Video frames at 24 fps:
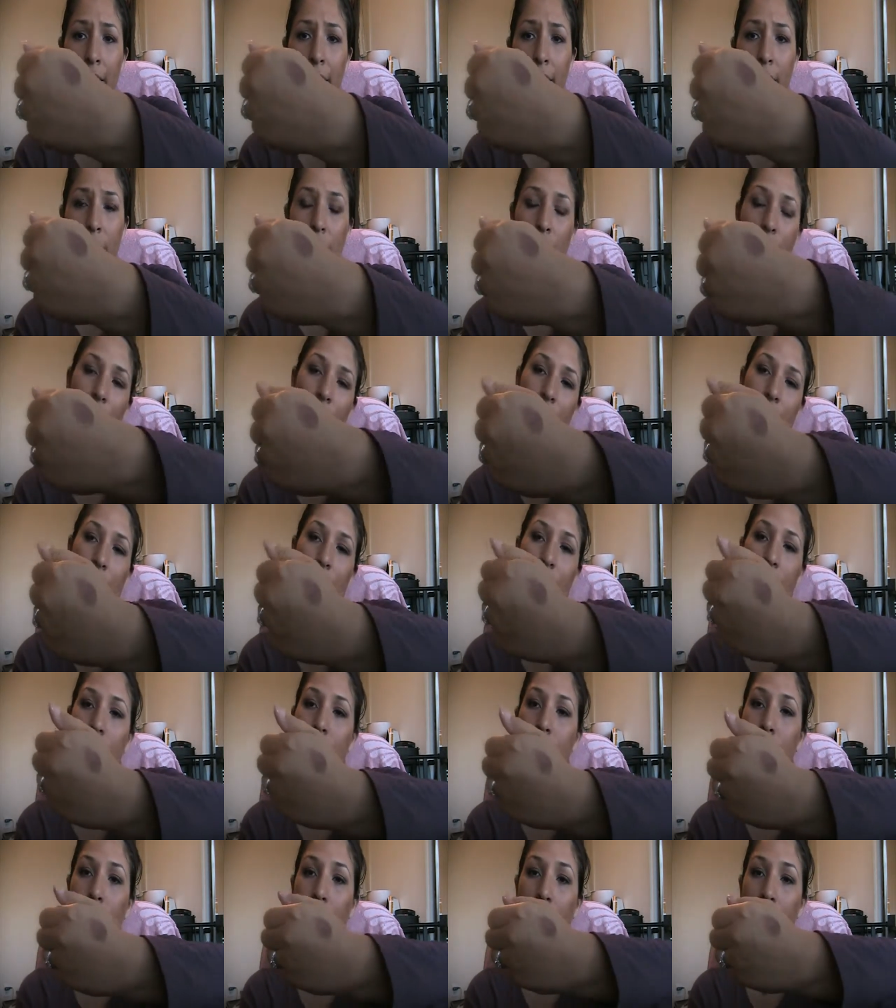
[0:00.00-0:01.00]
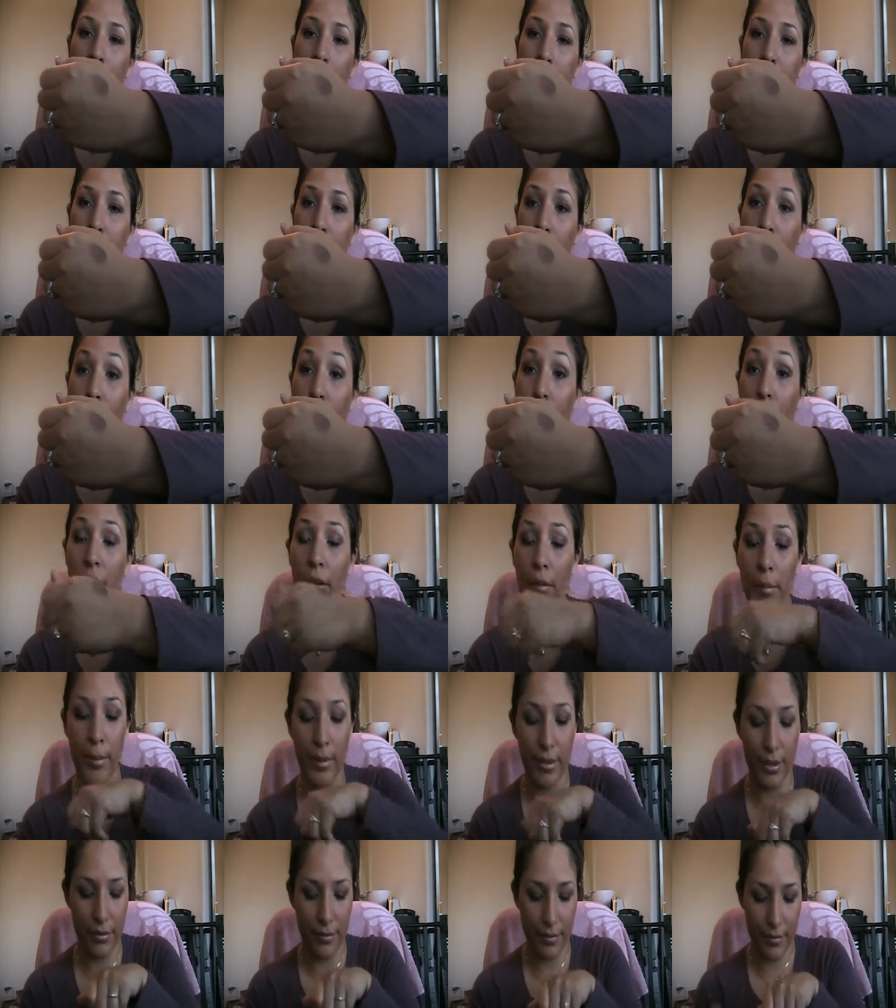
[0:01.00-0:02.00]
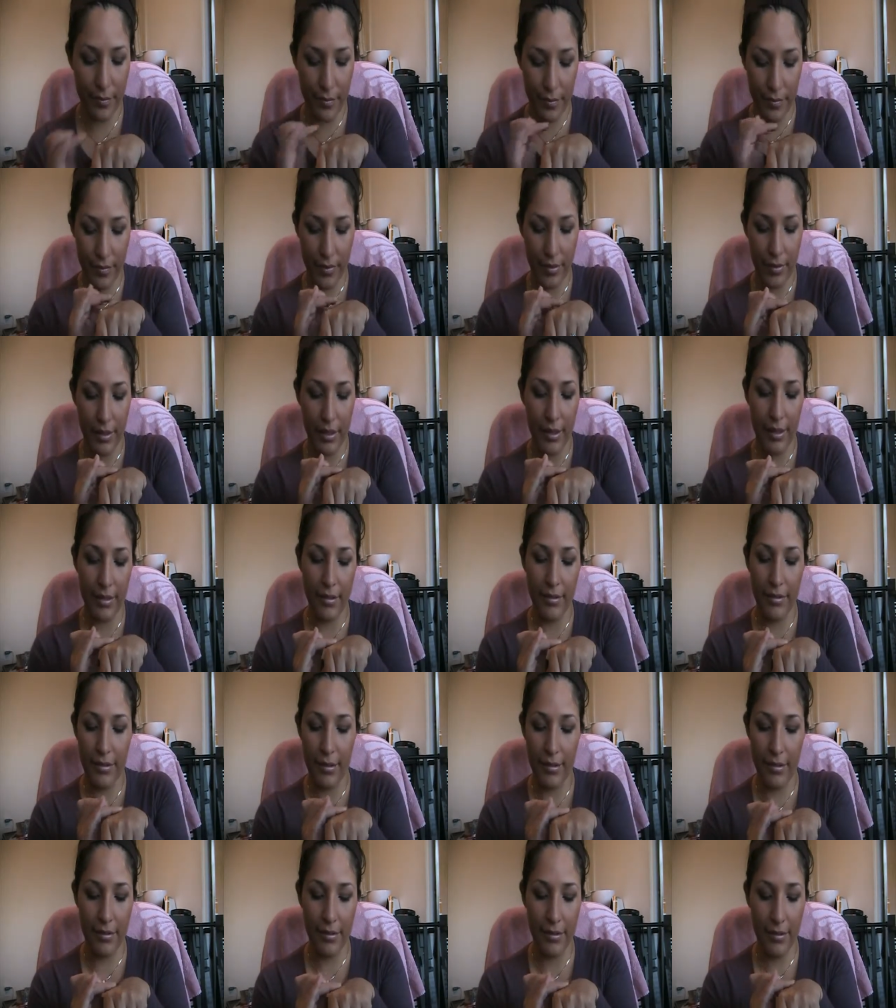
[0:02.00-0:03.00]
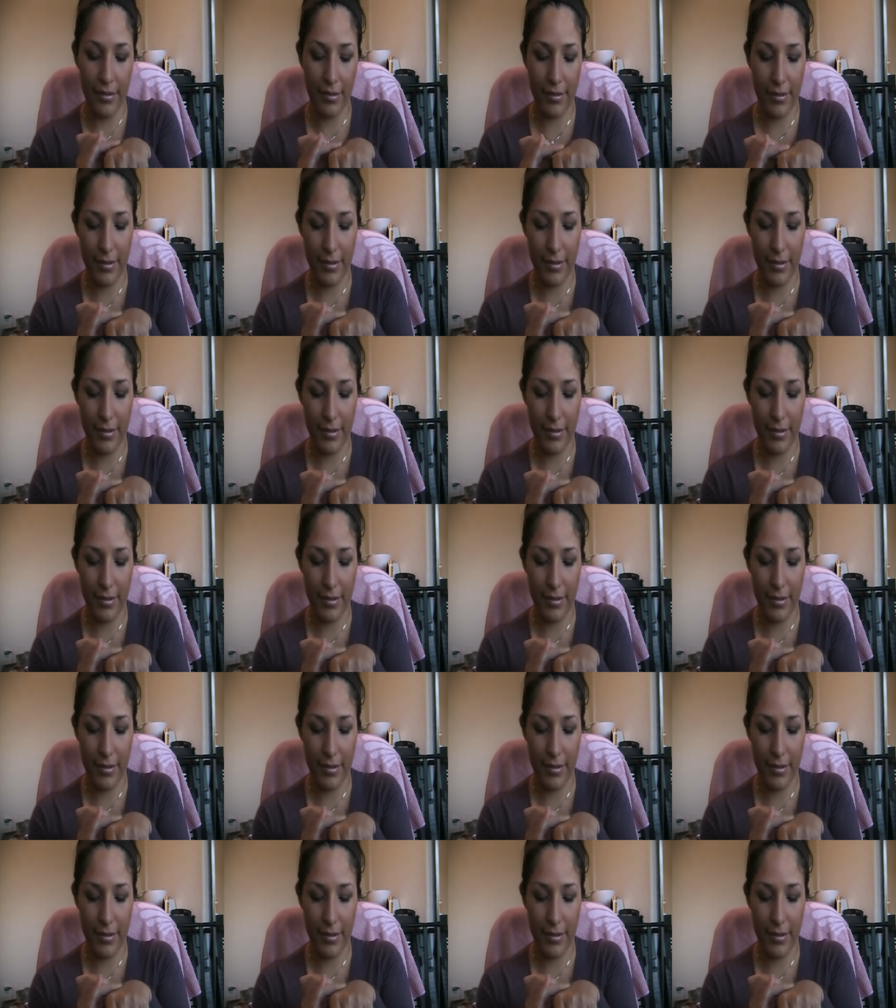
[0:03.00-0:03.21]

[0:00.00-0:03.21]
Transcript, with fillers: Oh, I guess it looks brown from far, but I don't know.